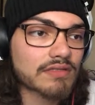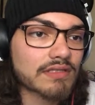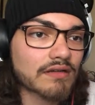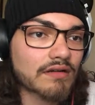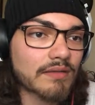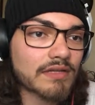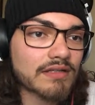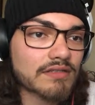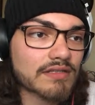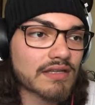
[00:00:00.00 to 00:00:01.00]
So I'm
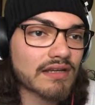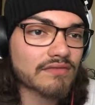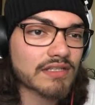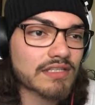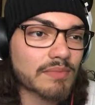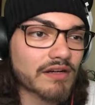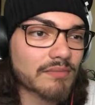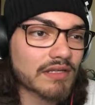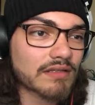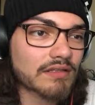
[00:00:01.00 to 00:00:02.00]
gonna just kind of
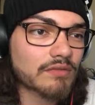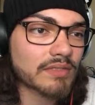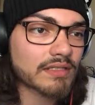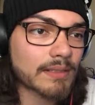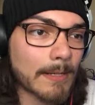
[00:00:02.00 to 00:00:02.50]
experiment a little bit.